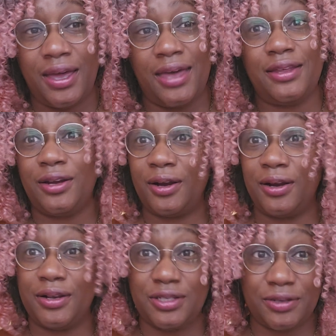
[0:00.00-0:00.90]
And then
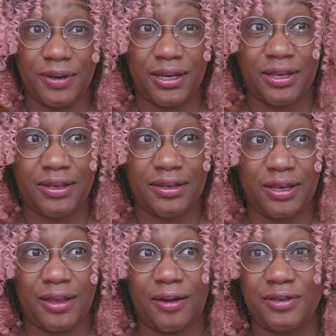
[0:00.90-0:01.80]
her and Serena,
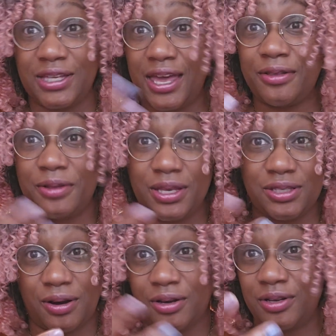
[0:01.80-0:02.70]
together they
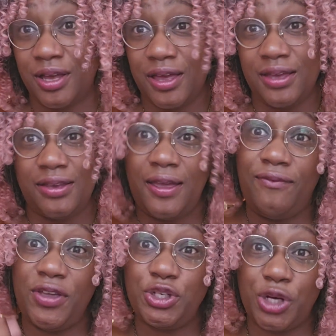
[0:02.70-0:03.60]
start
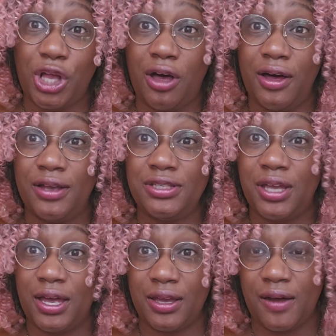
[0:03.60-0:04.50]
adventuring on to
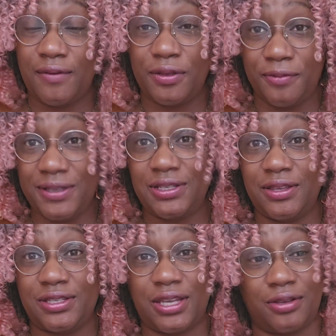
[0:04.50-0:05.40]
uncover the rest of
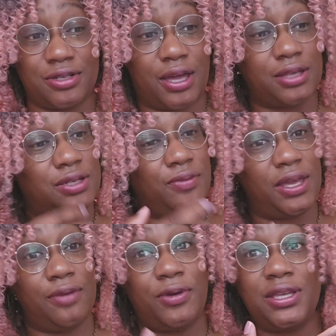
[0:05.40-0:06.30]
the Sailor Scouts. And
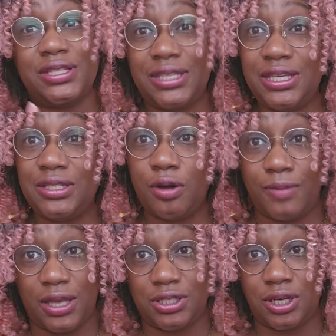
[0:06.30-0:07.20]
we see so
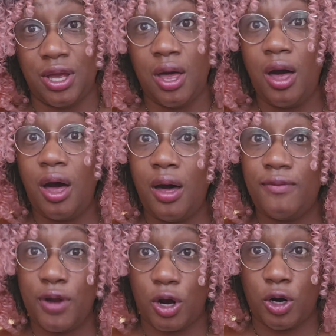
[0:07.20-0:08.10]
much
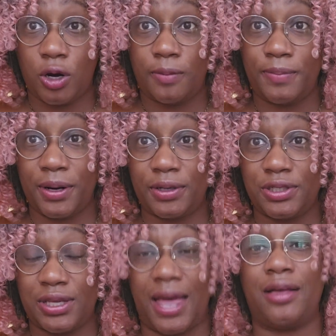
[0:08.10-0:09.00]
of her
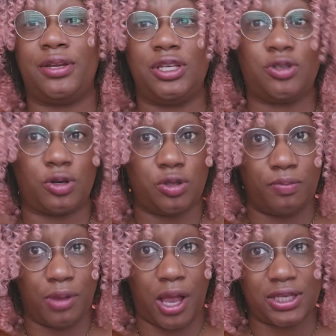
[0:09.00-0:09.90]
personality start to
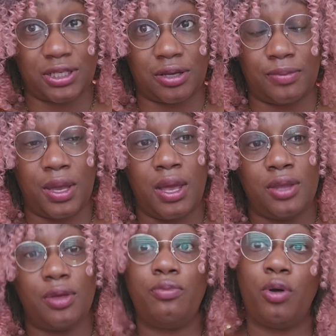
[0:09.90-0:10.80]
blossom
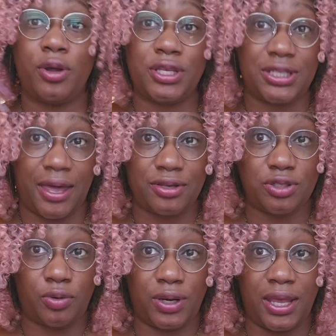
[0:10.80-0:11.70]
the more the Scouts
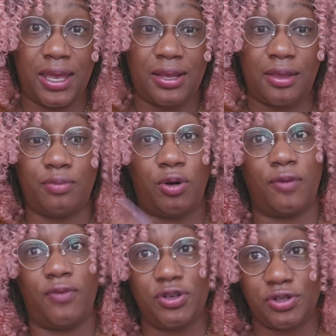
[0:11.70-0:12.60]
join in and the more
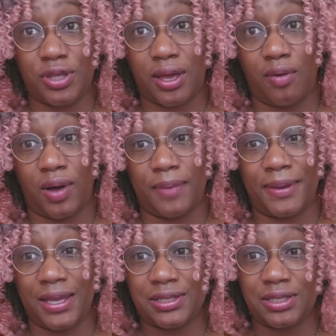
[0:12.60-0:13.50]
adventures they go on.
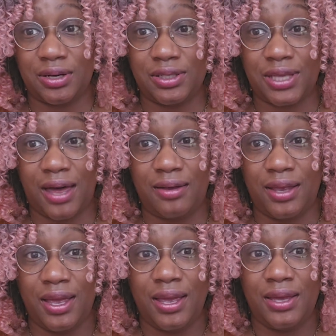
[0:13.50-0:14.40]
Because it turns out,
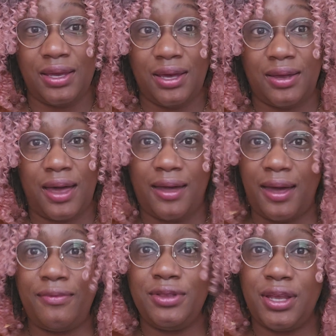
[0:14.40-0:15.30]

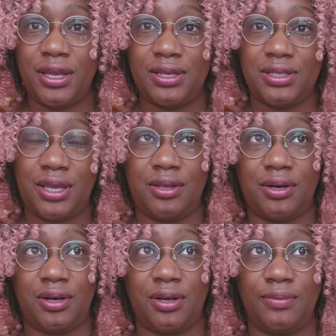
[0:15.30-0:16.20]
I would look at
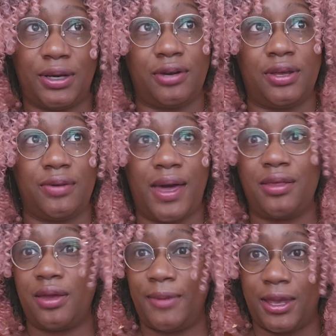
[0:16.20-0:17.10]
Sailor Mercury the way I
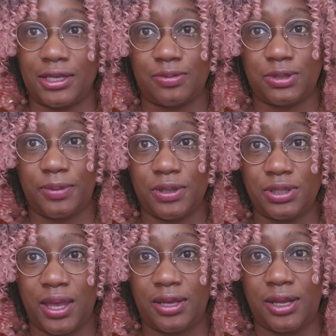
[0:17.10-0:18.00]
look at my husband's
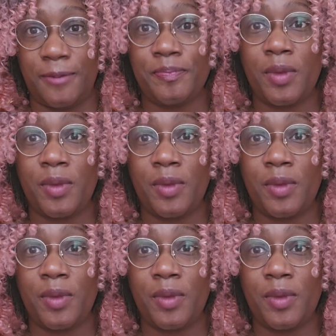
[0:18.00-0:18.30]
personality.